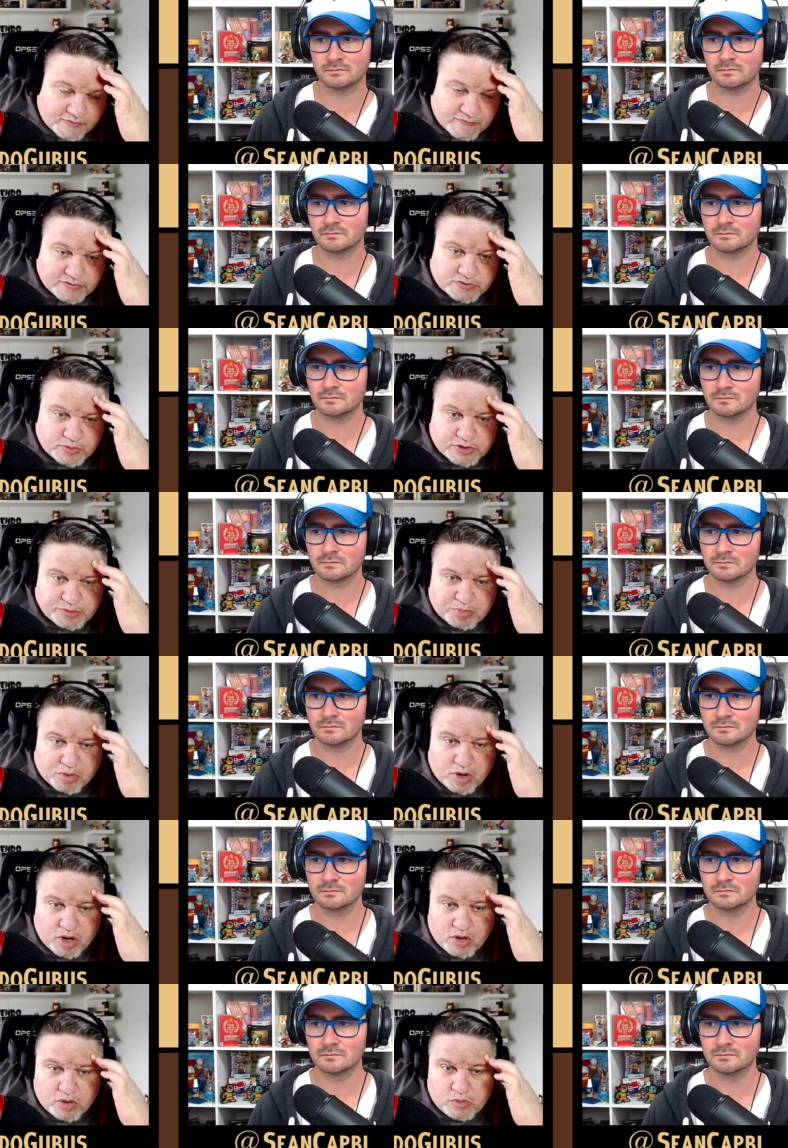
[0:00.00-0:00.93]
Speaker 1: a Switch
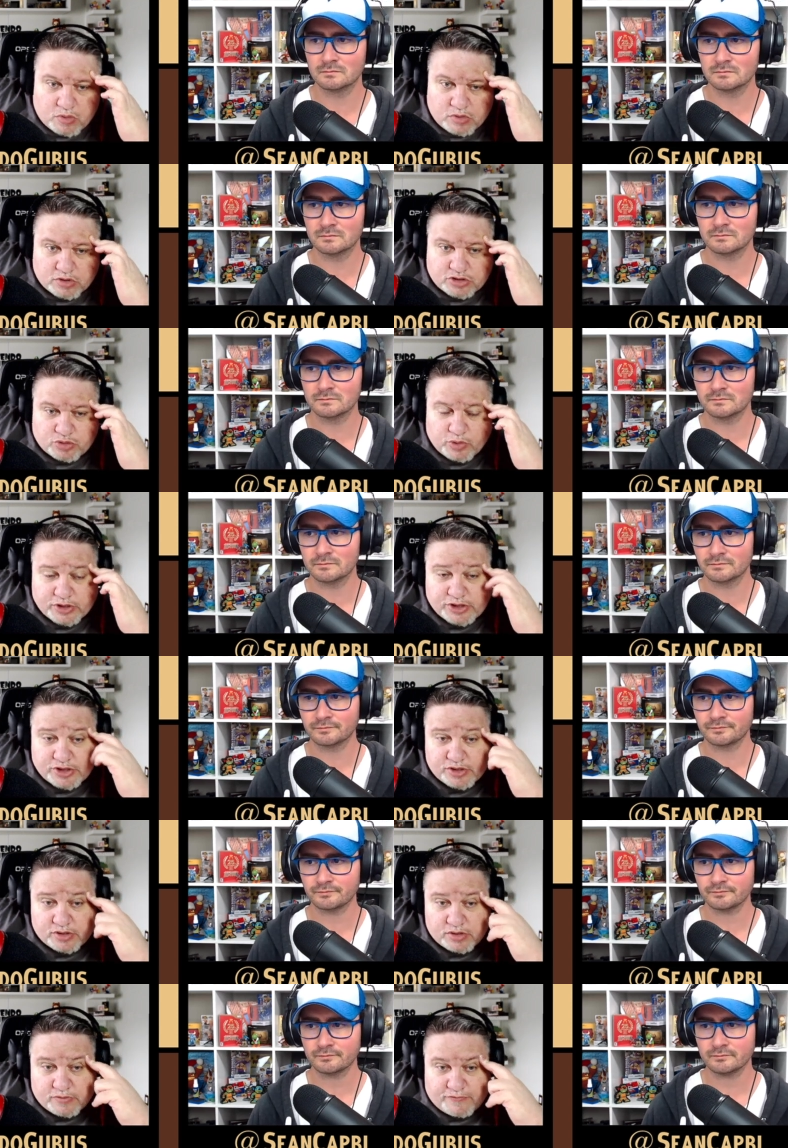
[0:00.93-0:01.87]
Pro, Switch
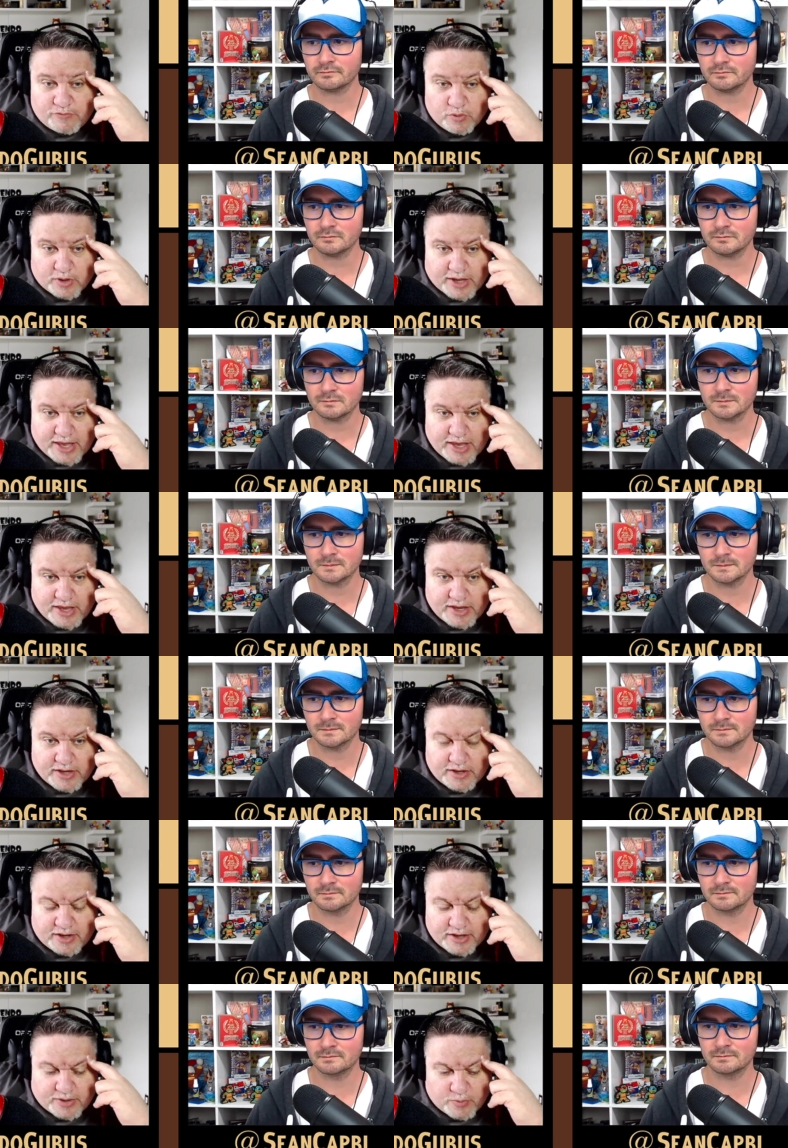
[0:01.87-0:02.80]
4K,
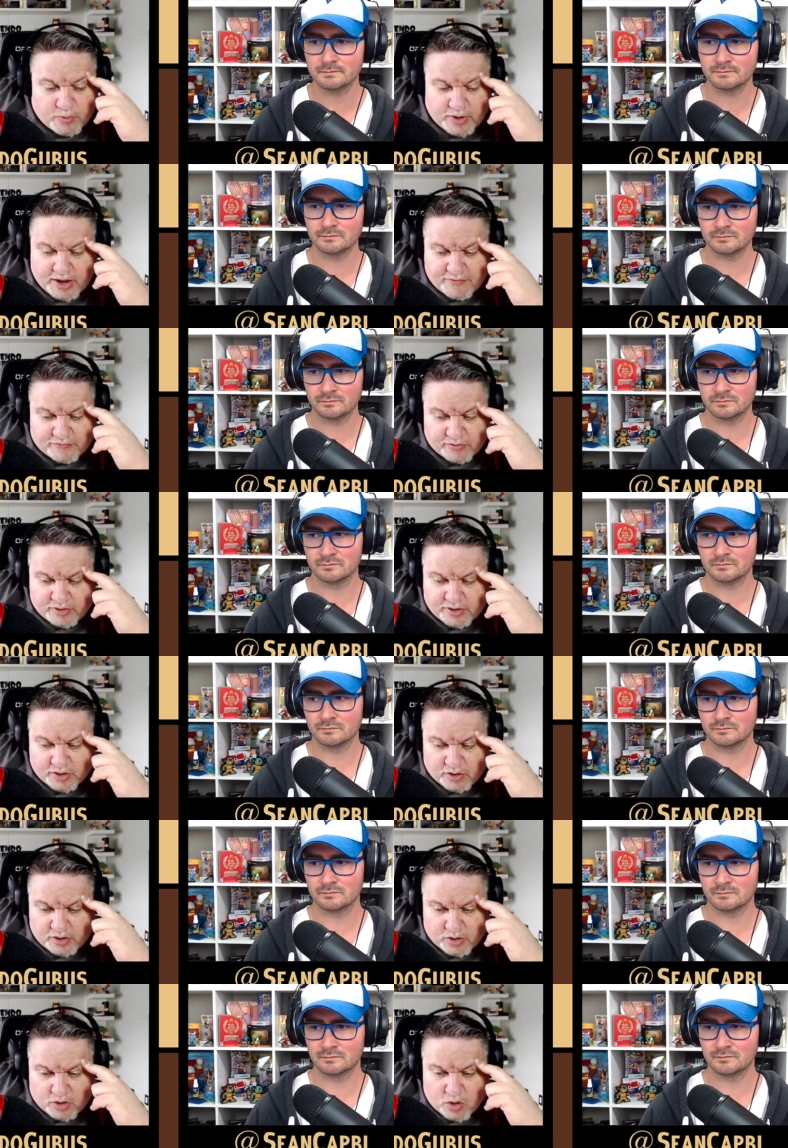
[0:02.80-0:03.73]
like whatever they're
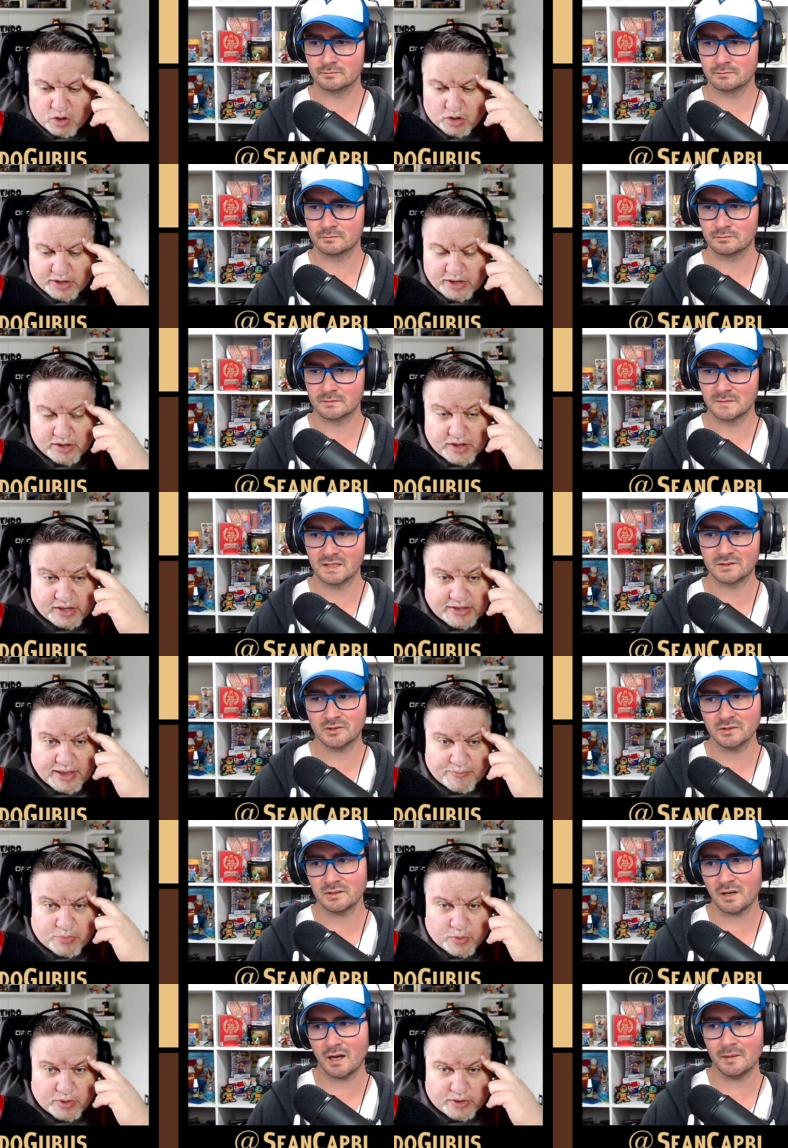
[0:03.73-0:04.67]
gonna call it. It's
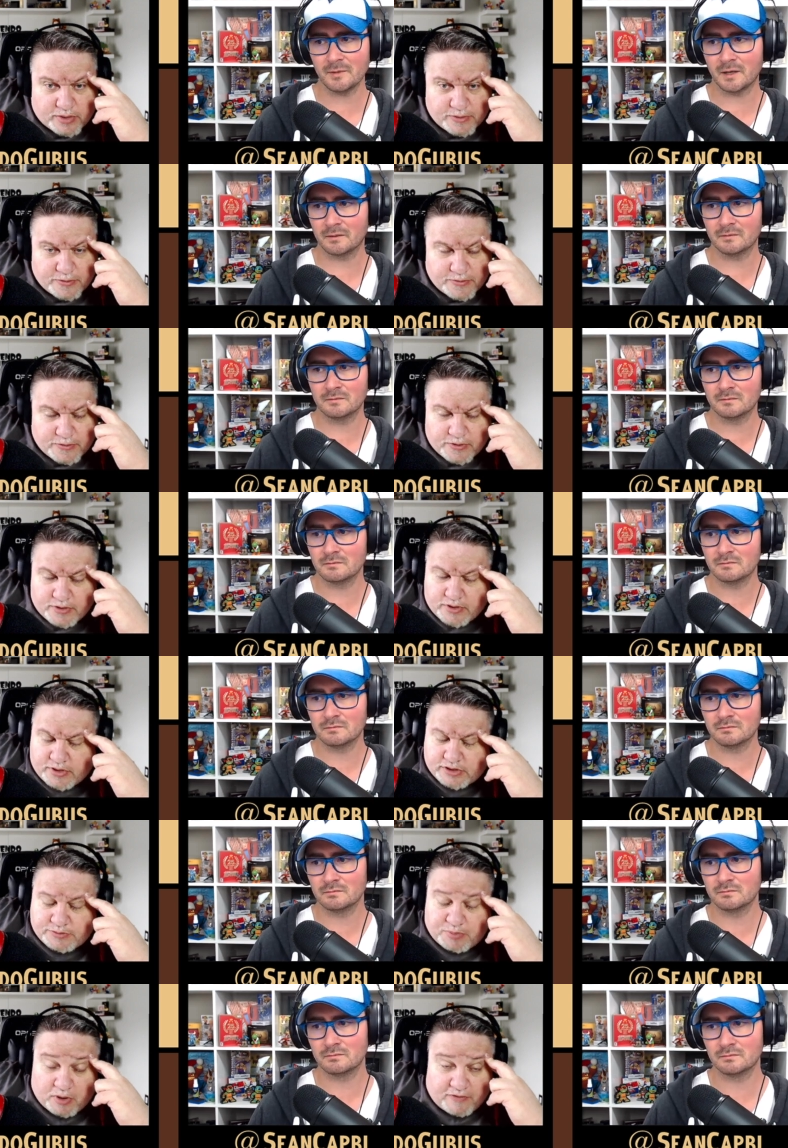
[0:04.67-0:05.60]
good point. timing.
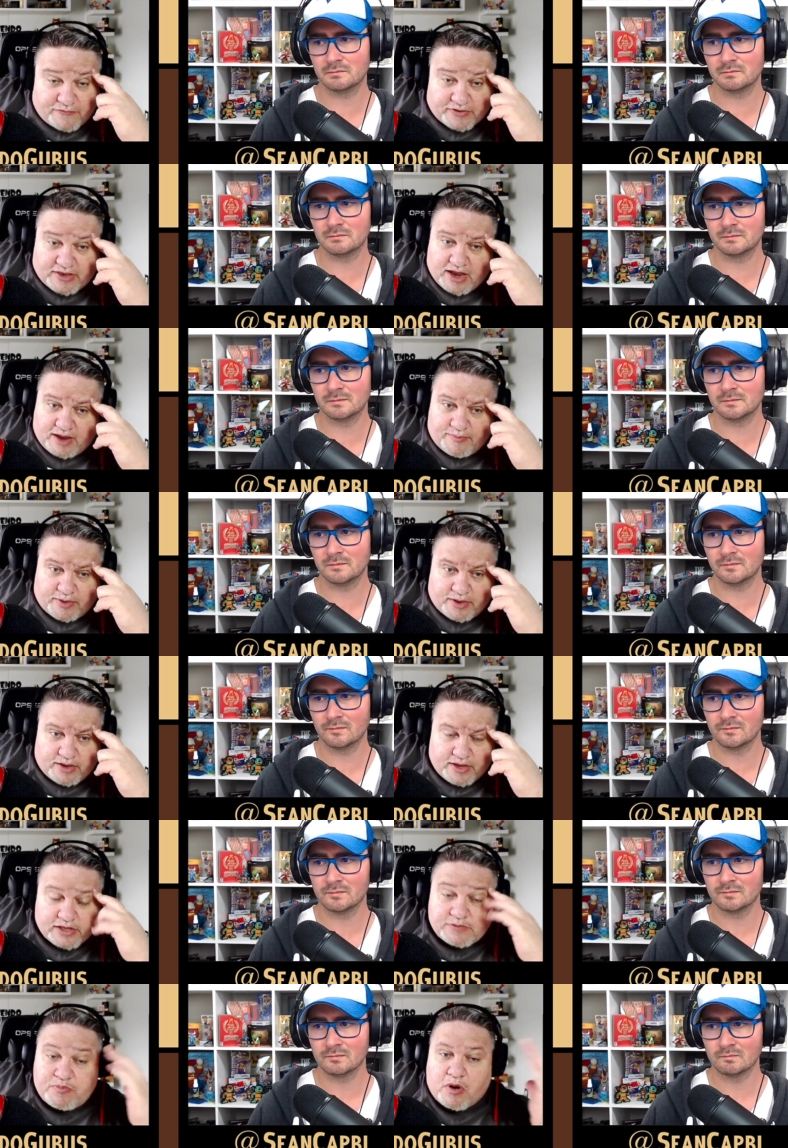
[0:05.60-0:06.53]
It's perfect timing.
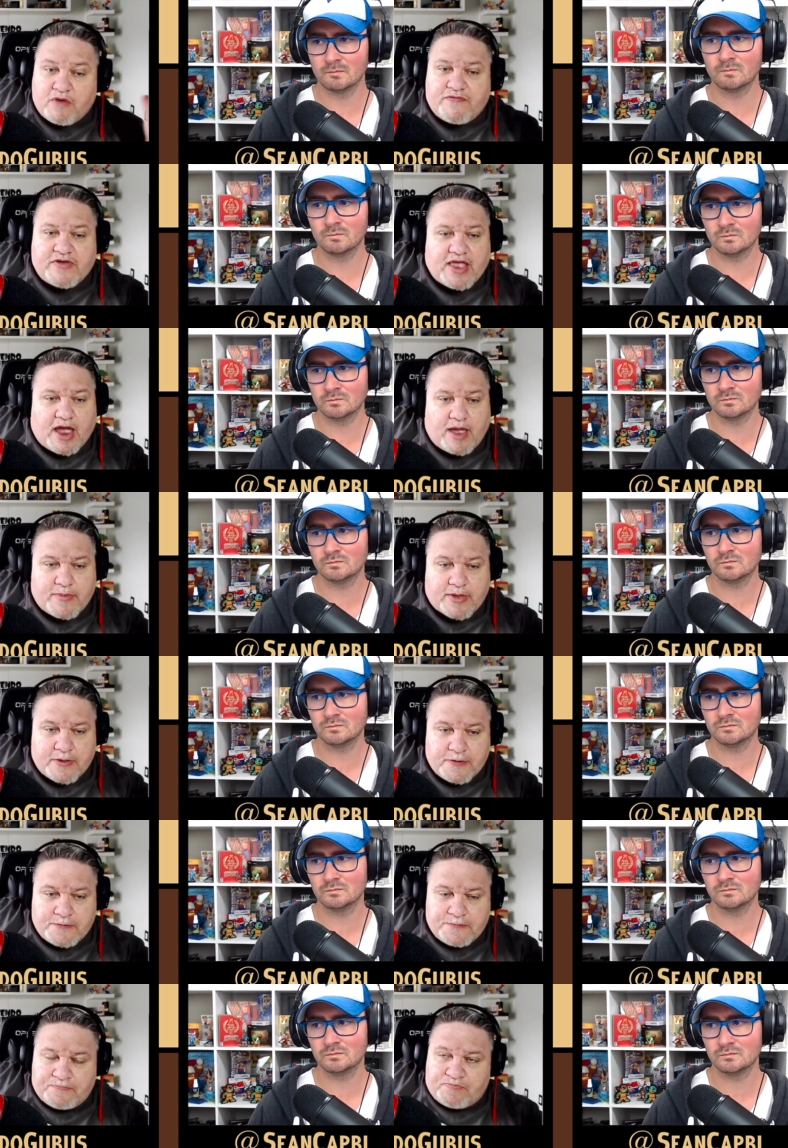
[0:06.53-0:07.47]
It's perfect mm-hmm. timing.
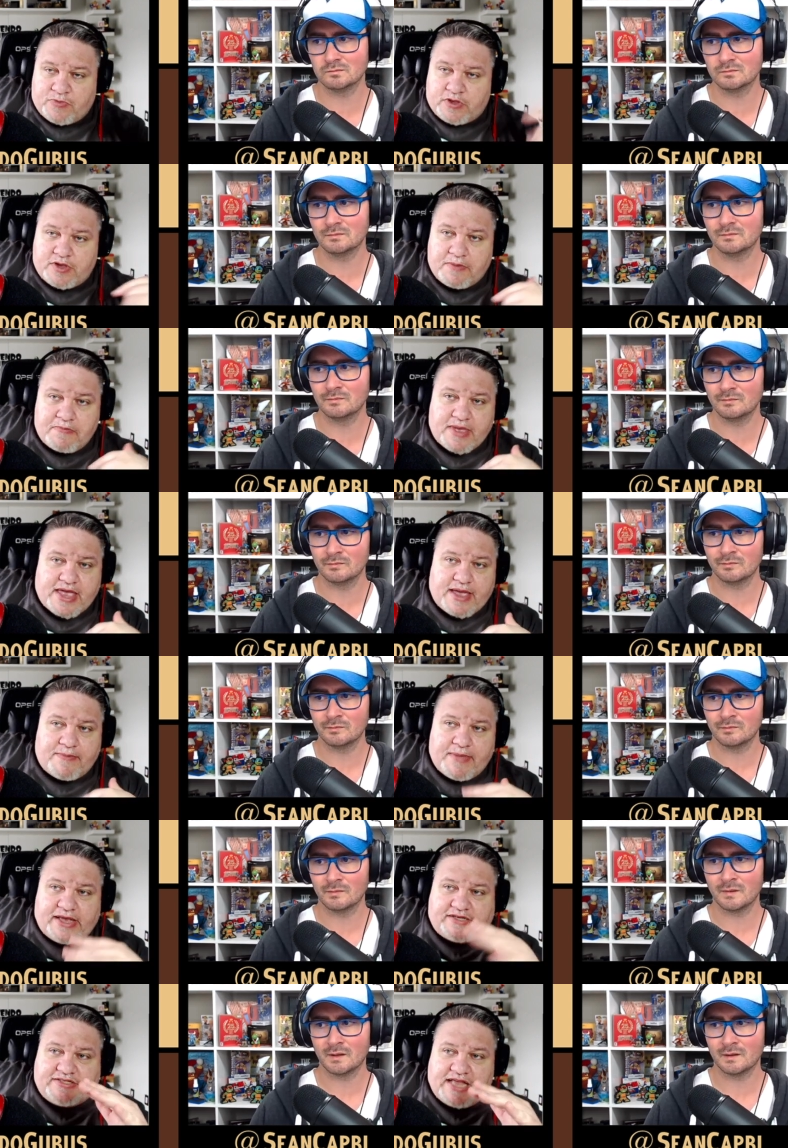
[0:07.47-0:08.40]
To me, it
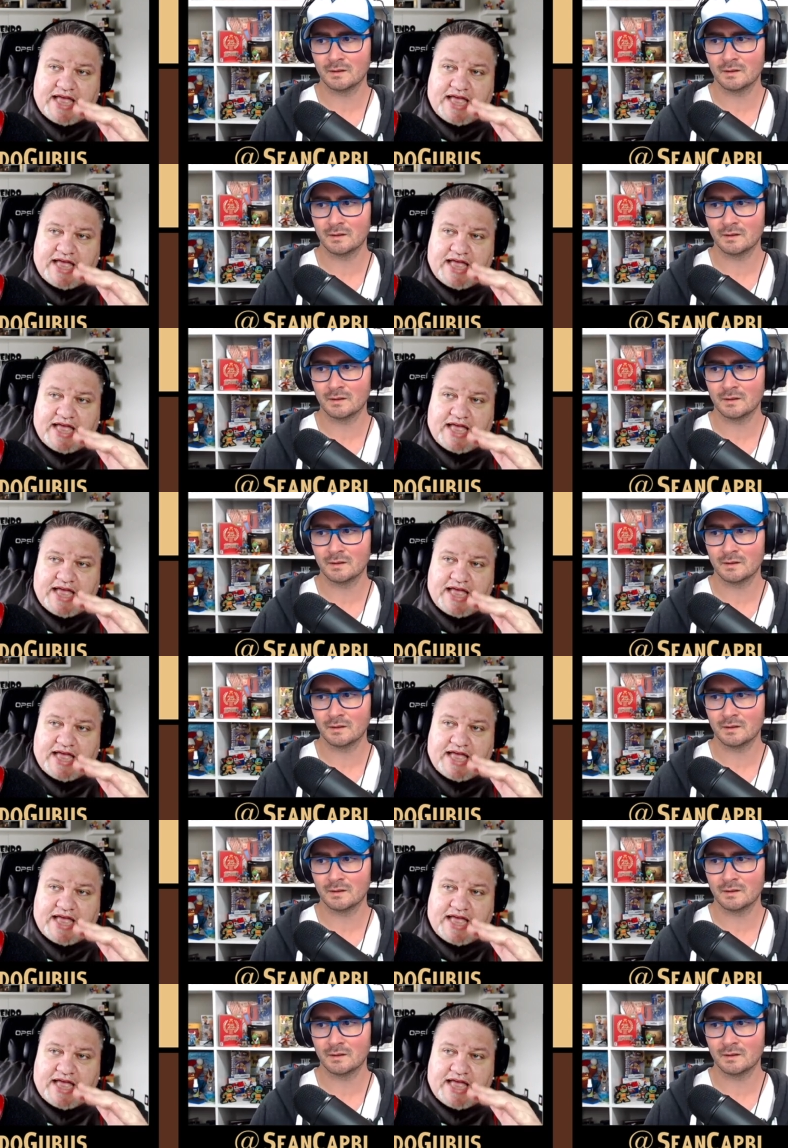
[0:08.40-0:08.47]
makes the